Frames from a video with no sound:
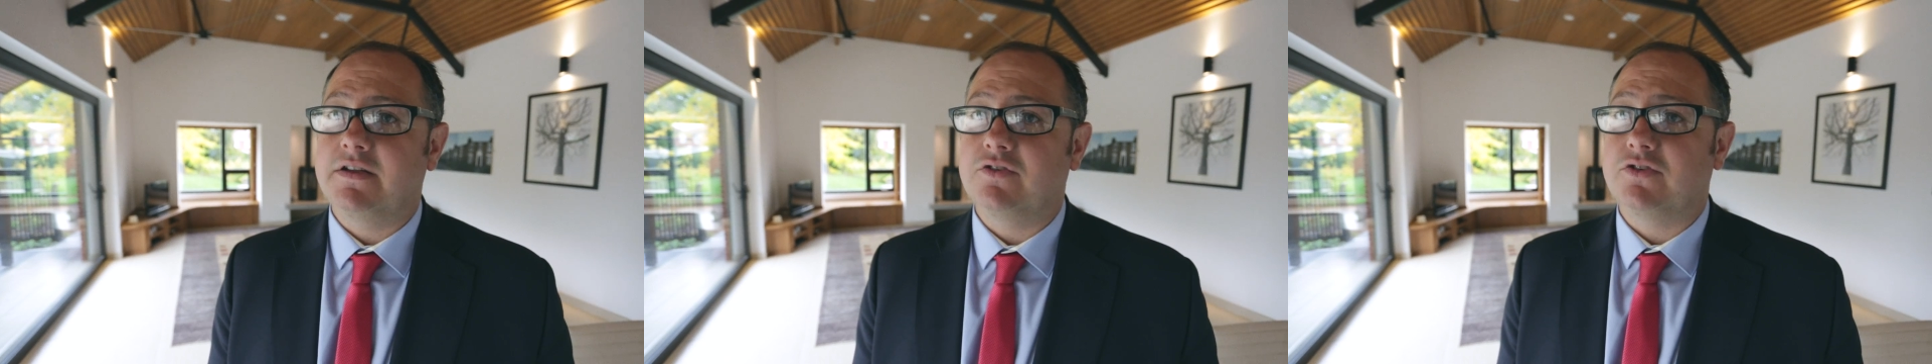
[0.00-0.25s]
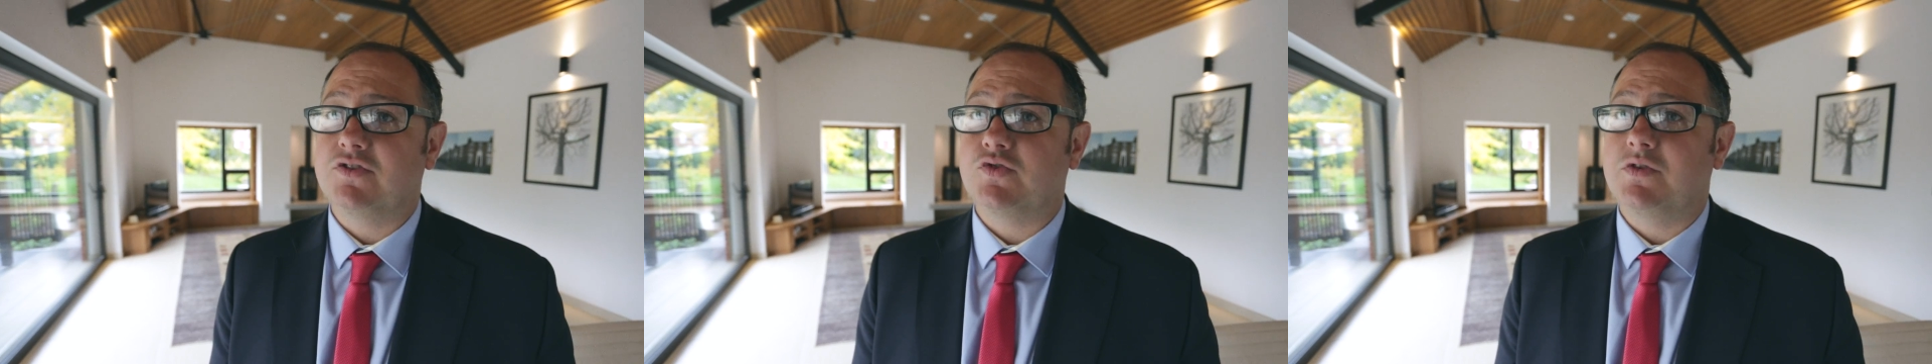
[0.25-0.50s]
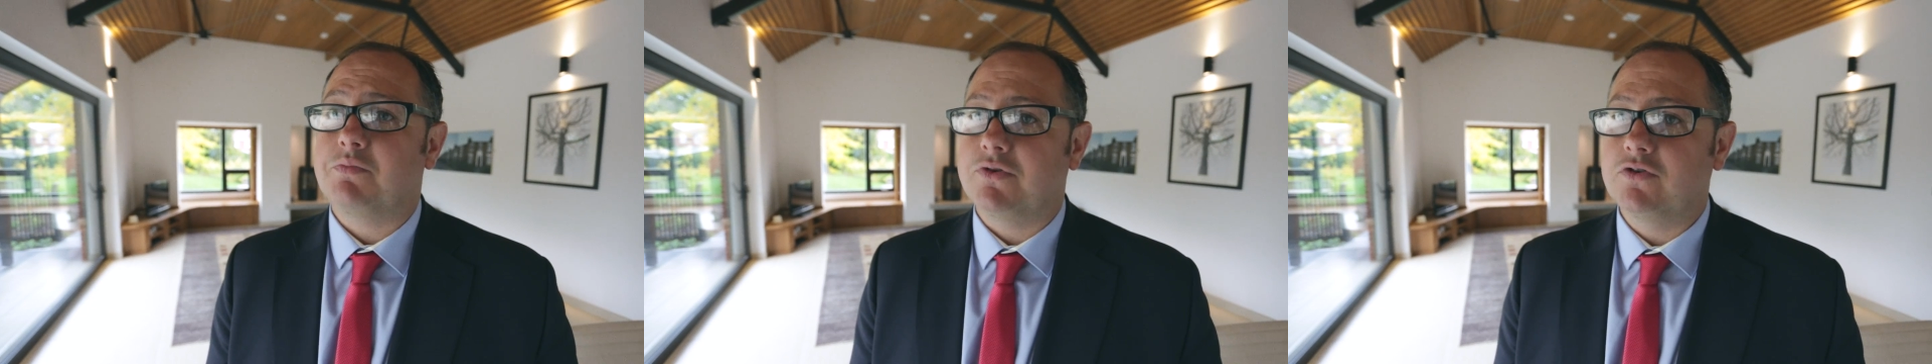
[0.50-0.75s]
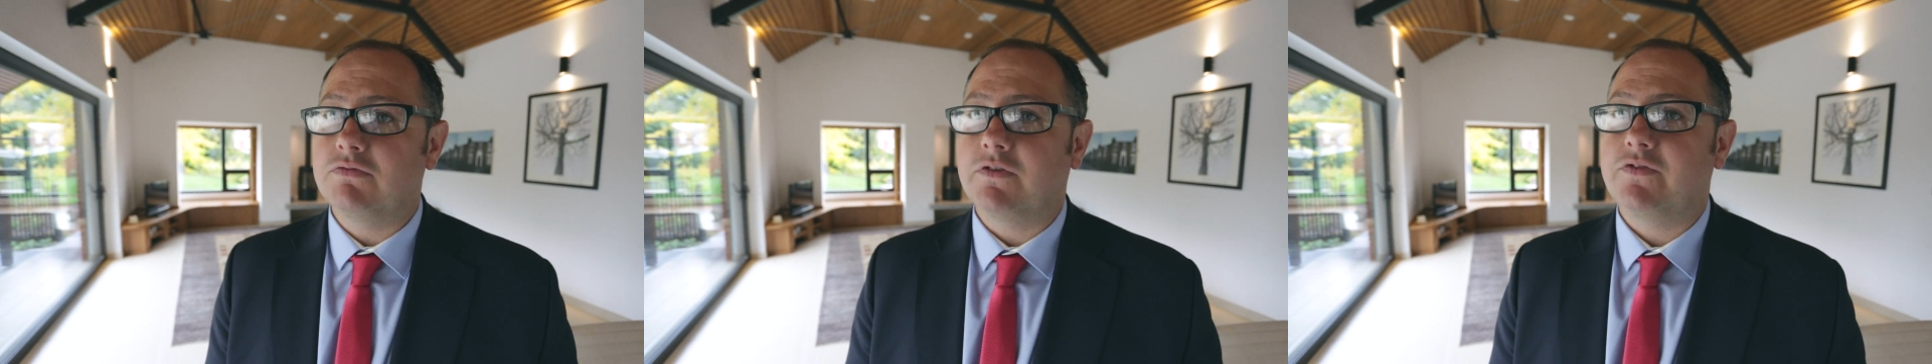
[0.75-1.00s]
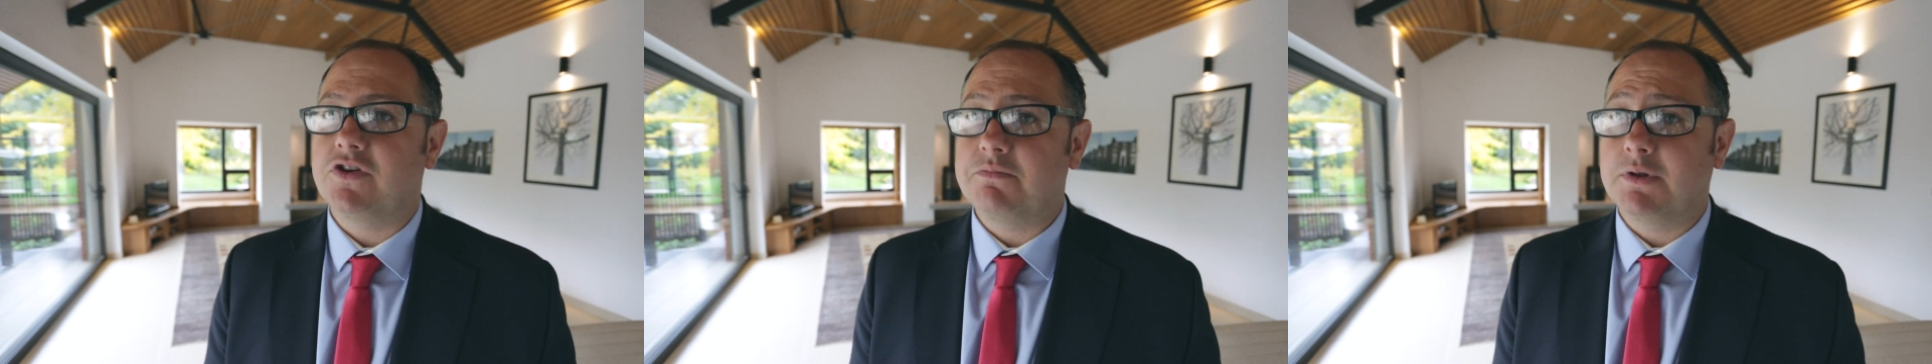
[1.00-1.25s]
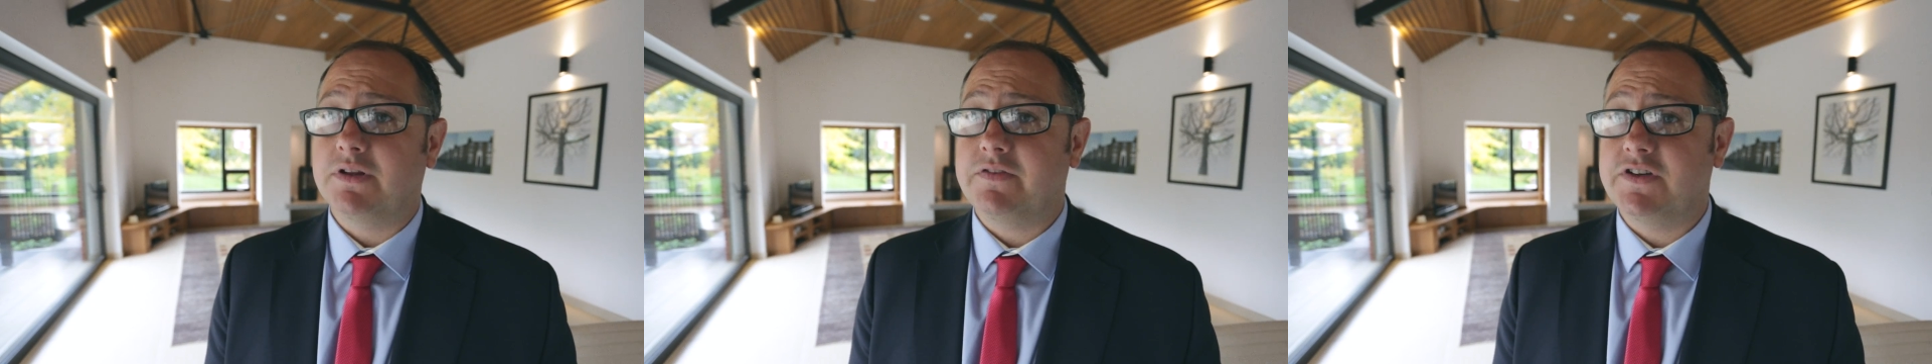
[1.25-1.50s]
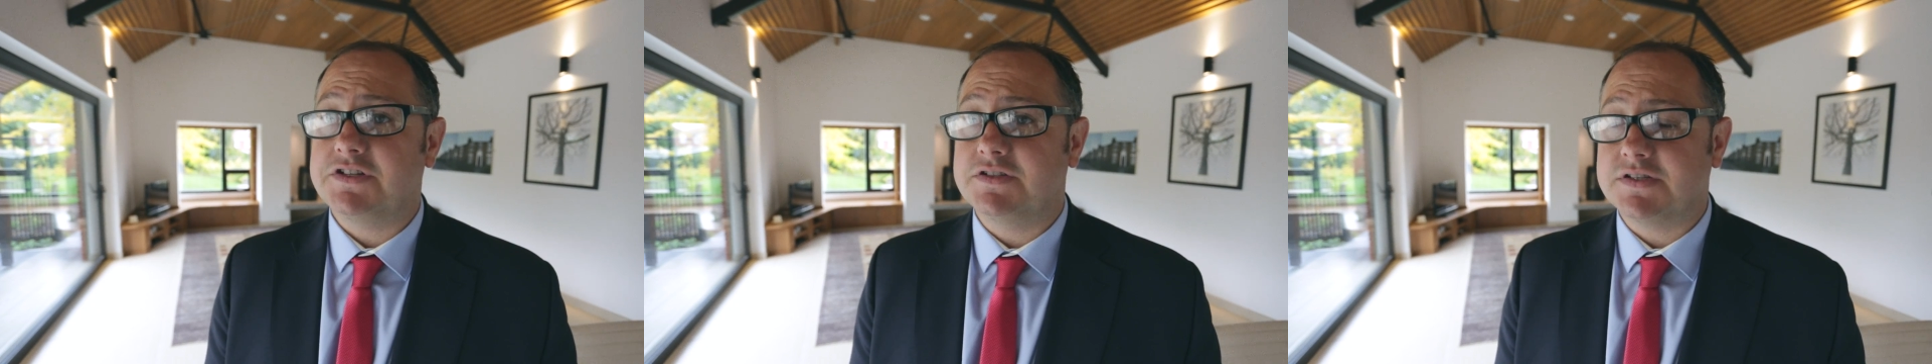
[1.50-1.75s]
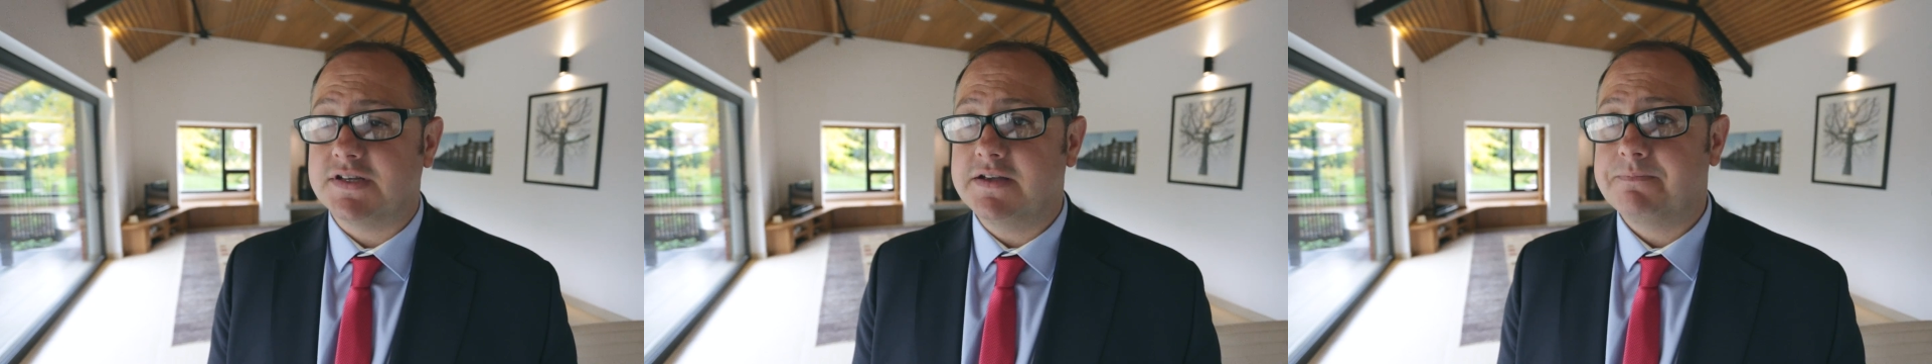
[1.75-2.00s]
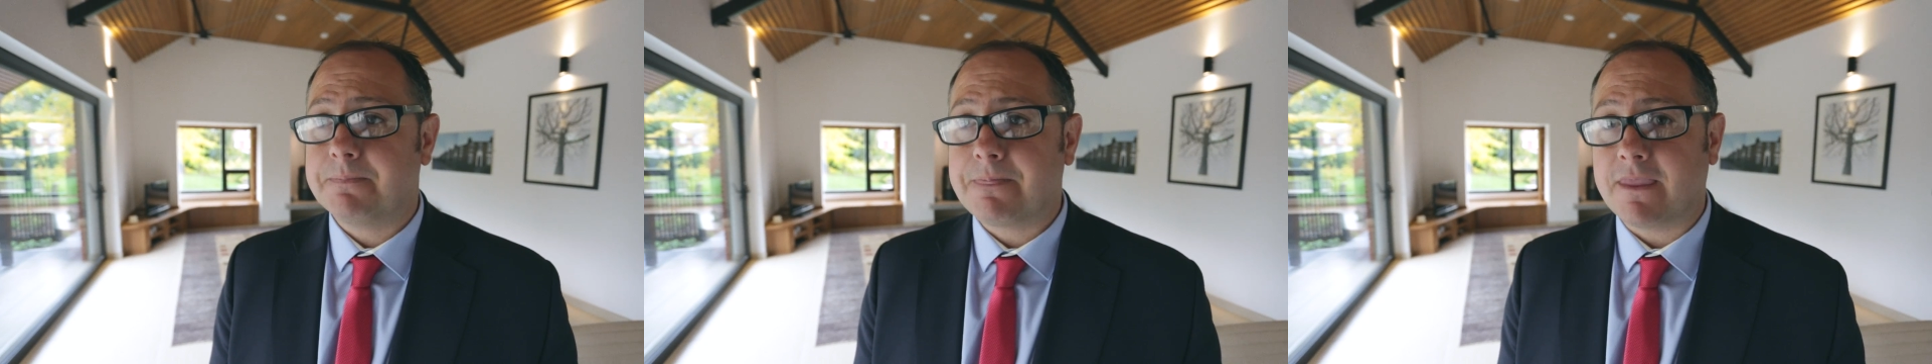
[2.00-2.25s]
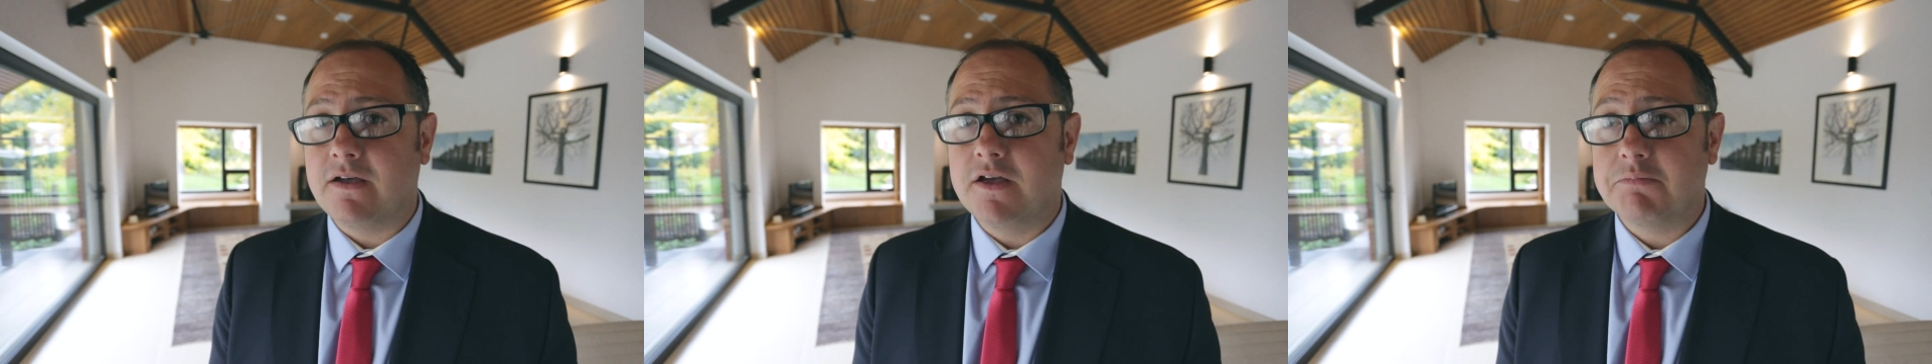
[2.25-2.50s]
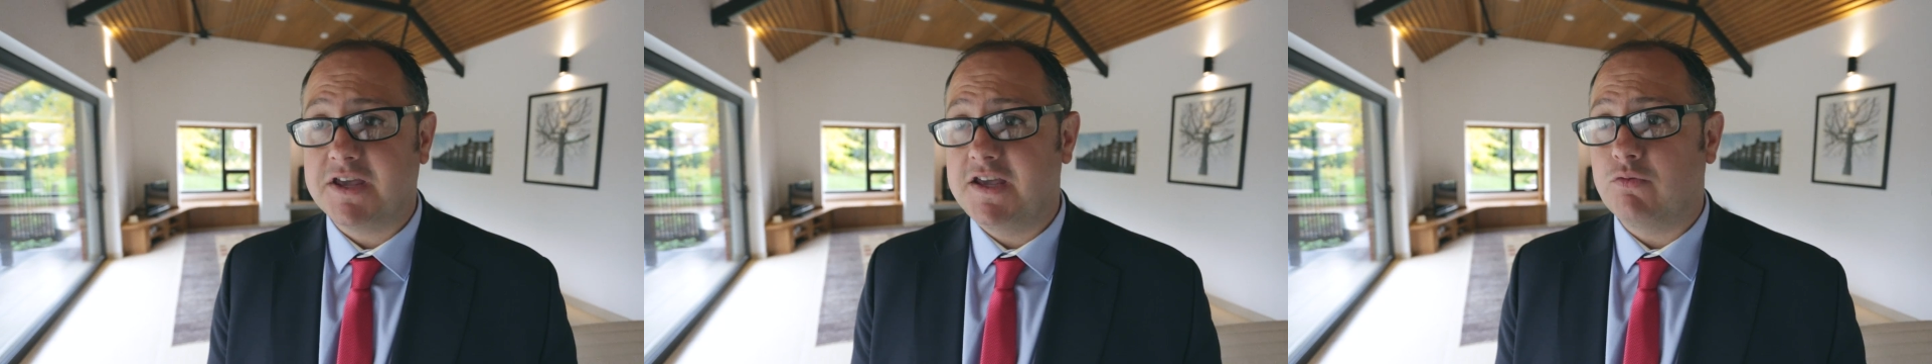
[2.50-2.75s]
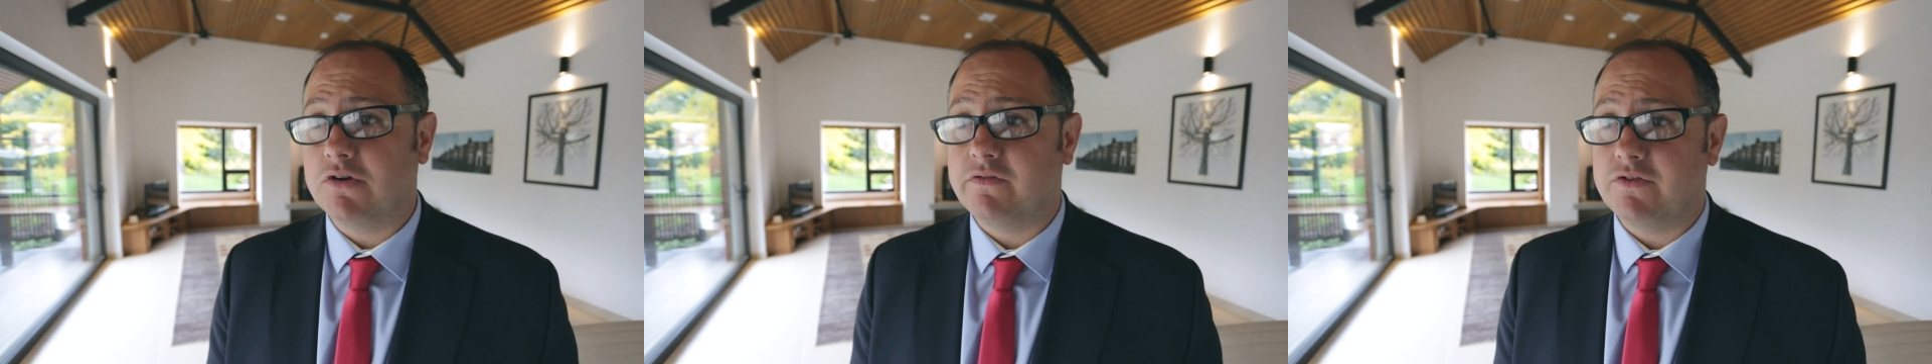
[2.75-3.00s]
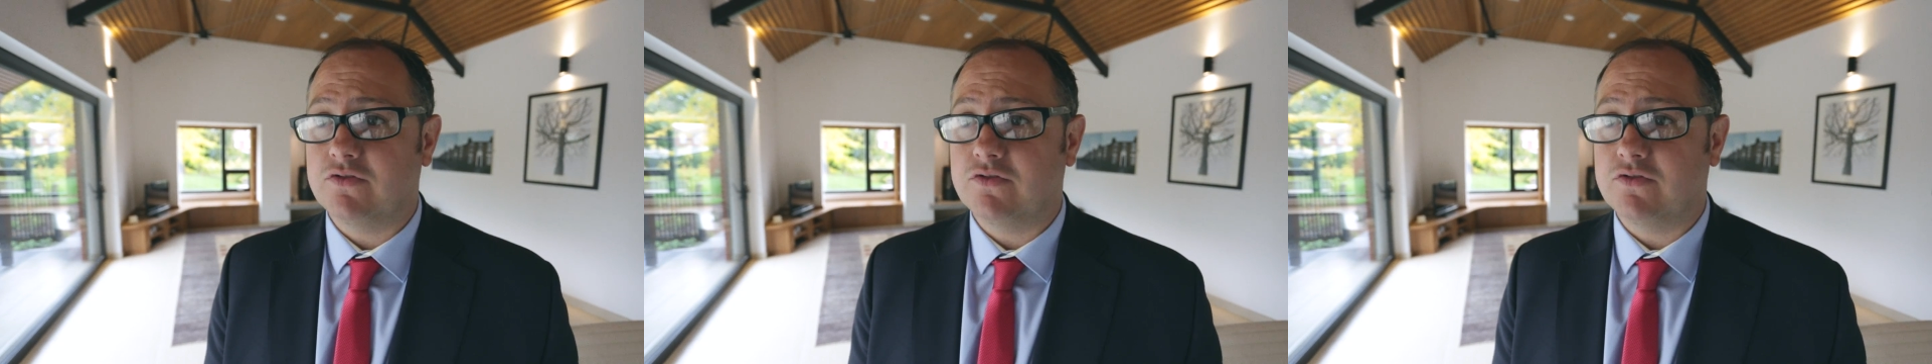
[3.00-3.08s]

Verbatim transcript: in order to improve the thermal efficiency. Key one of